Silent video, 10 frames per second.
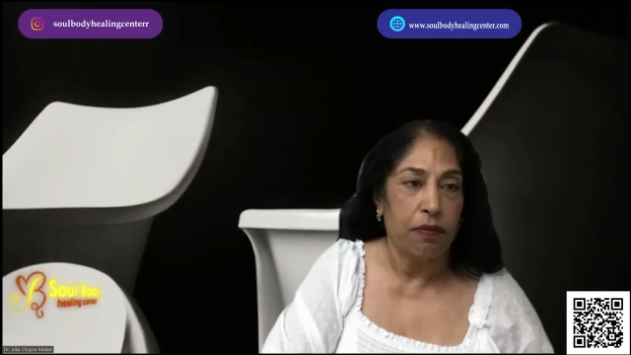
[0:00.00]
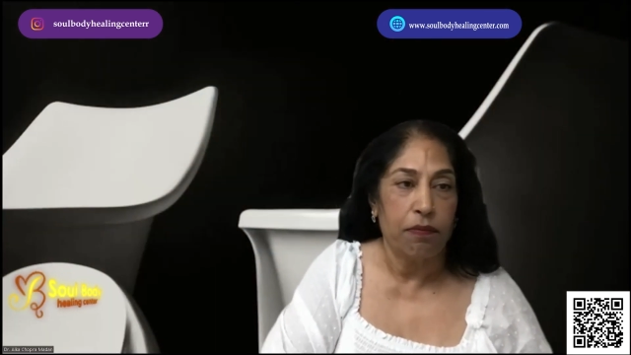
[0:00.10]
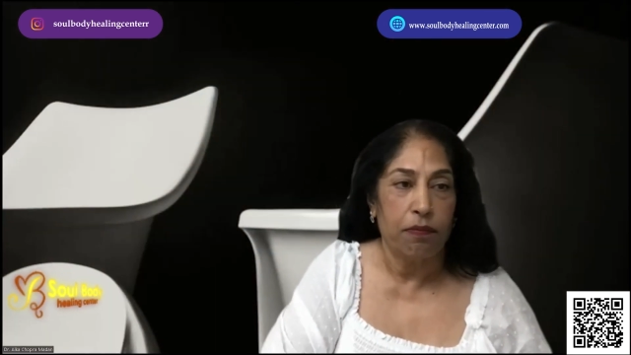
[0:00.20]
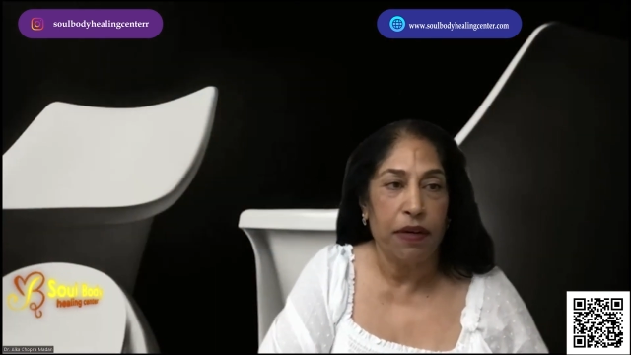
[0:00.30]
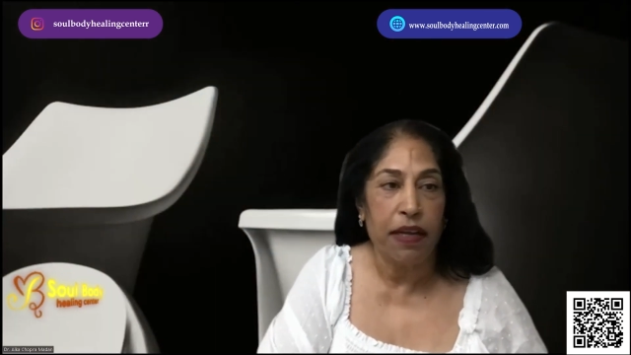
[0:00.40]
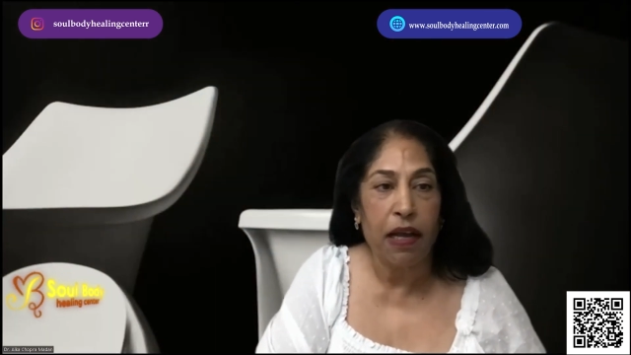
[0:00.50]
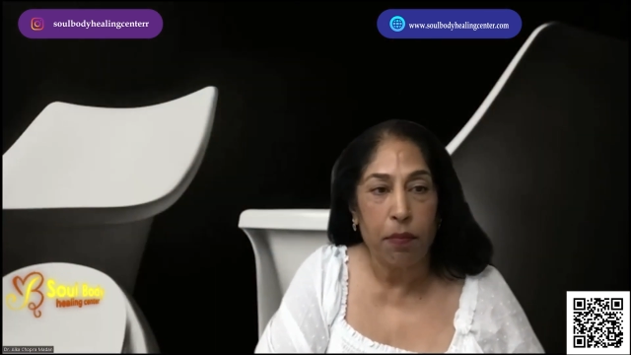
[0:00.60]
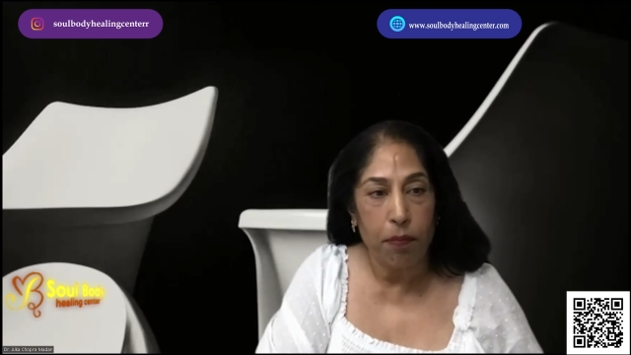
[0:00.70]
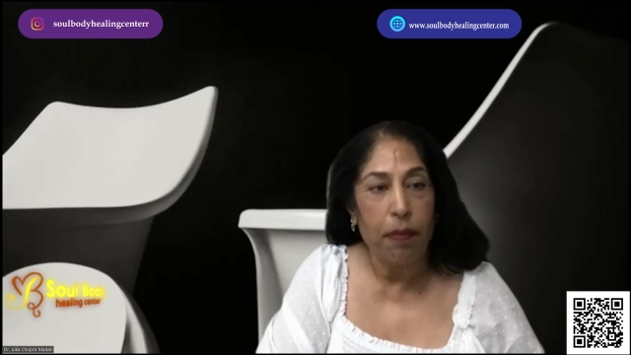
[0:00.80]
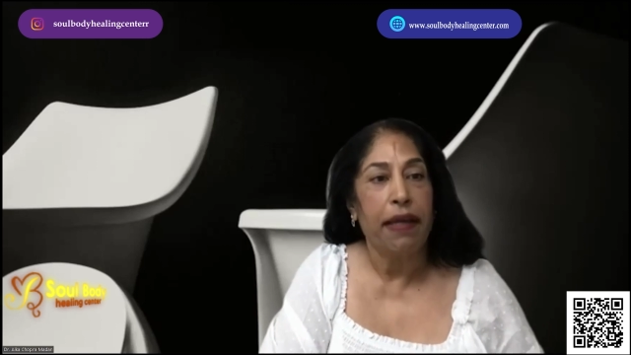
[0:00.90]
bring
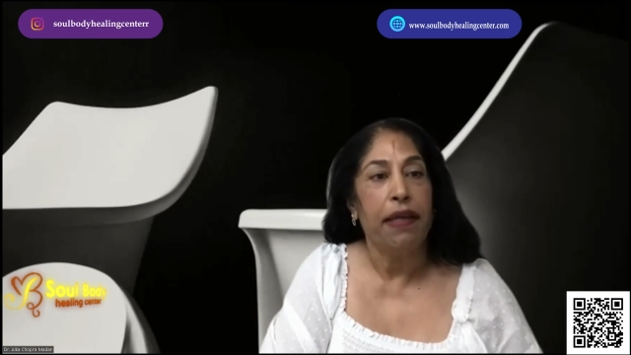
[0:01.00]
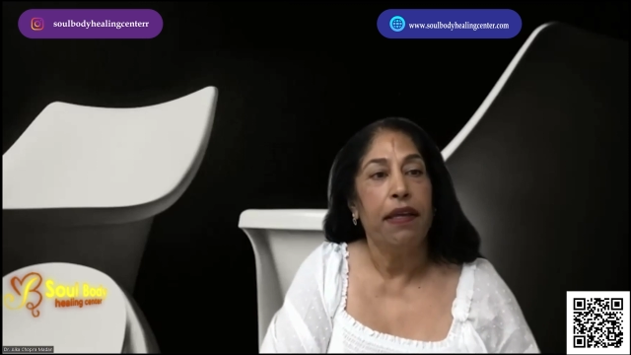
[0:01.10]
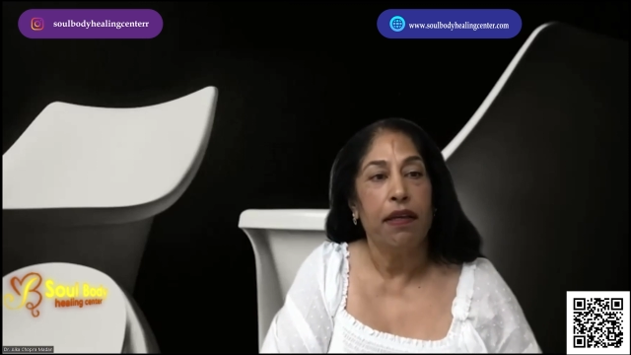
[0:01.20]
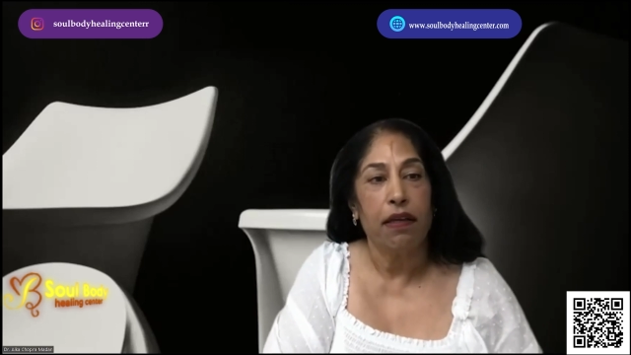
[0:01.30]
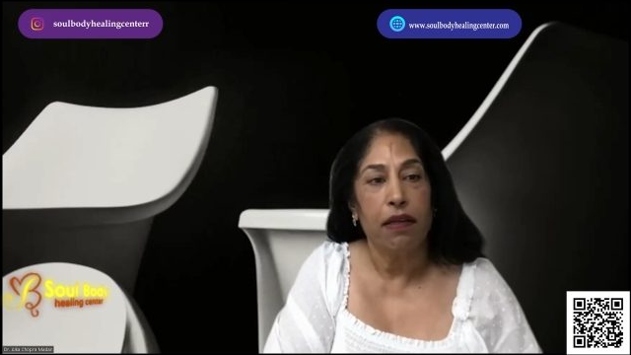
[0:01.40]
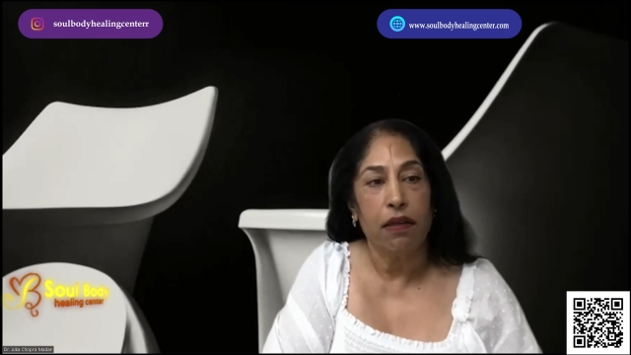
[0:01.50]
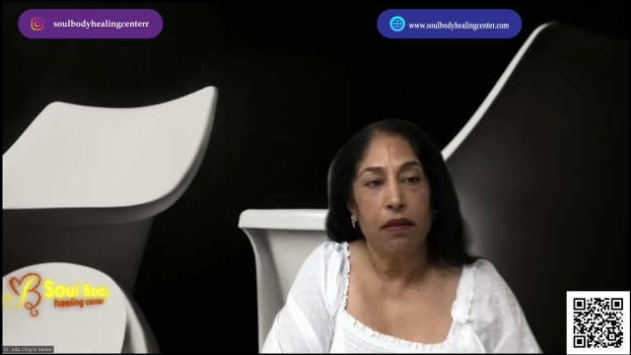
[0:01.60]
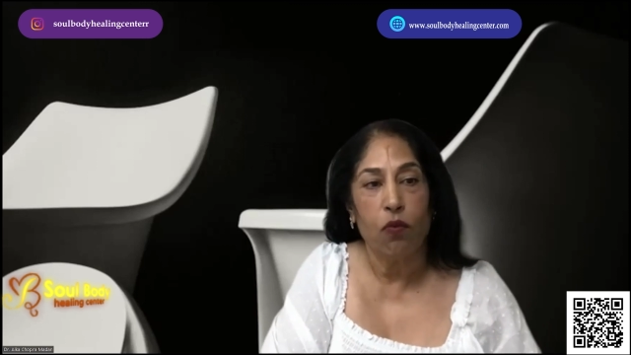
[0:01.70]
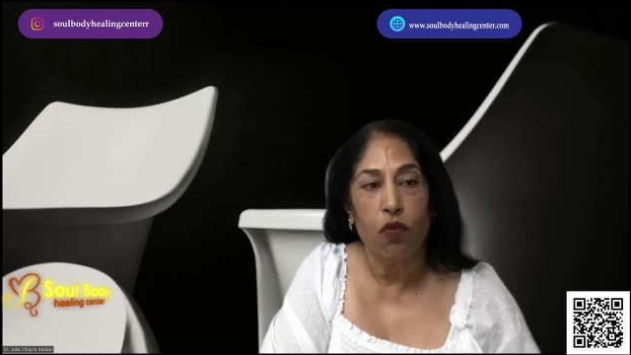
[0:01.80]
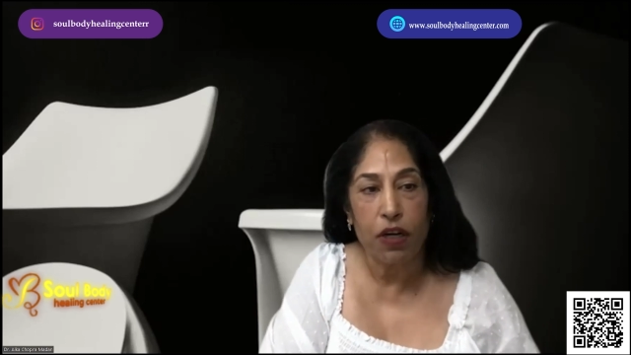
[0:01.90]
up my
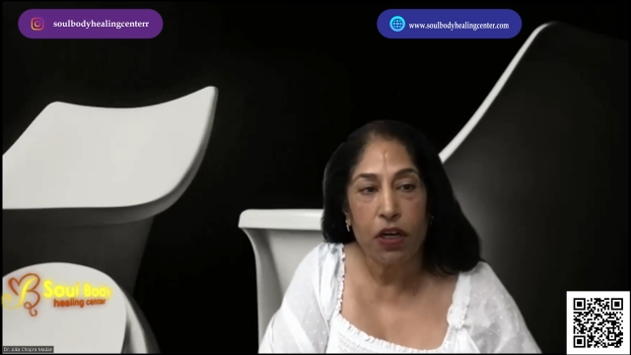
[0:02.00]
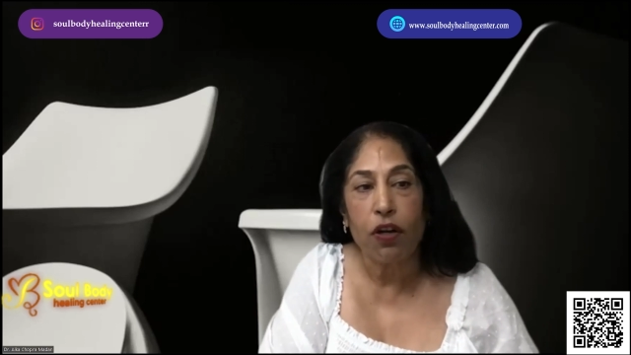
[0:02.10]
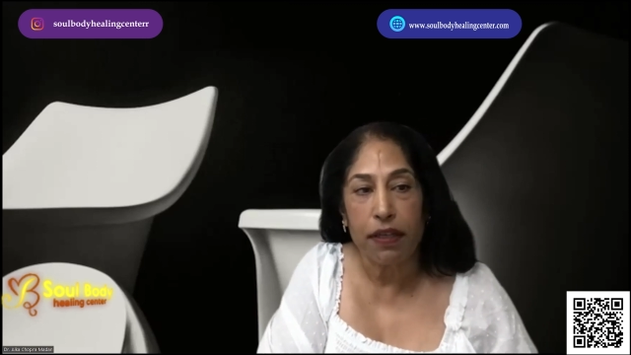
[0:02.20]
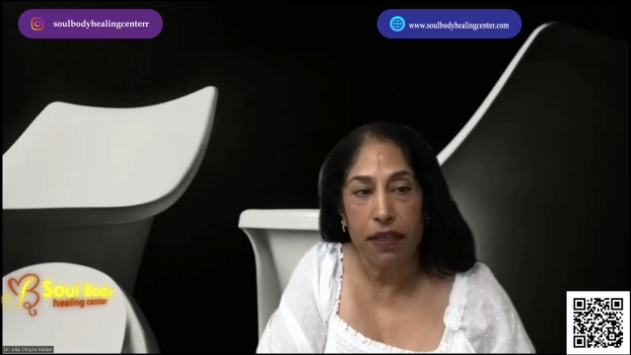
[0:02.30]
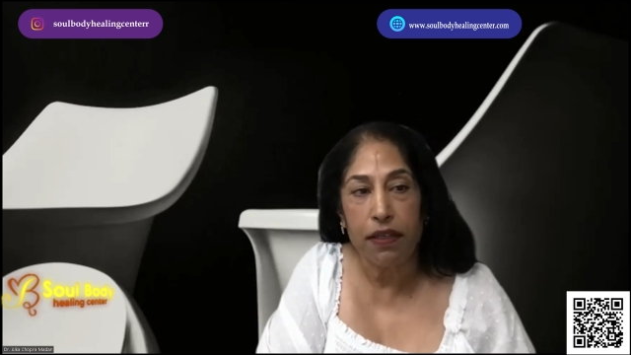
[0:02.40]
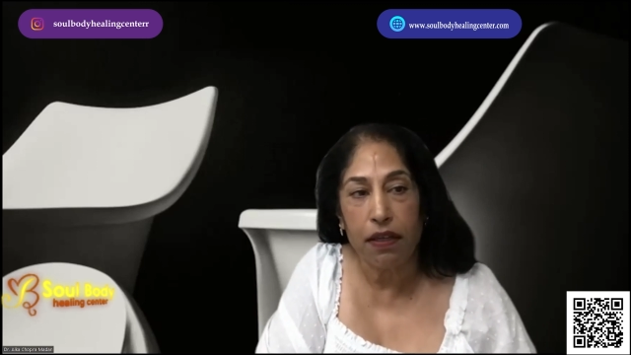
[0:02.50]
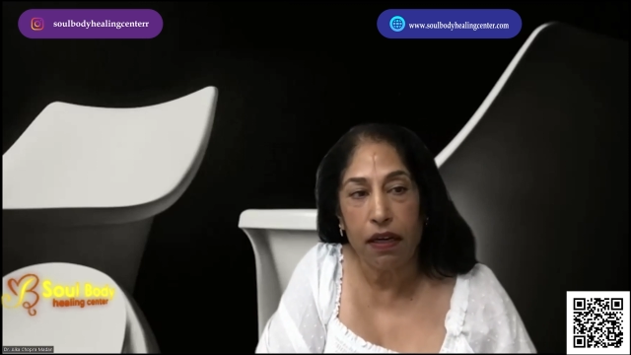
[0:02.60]
work on it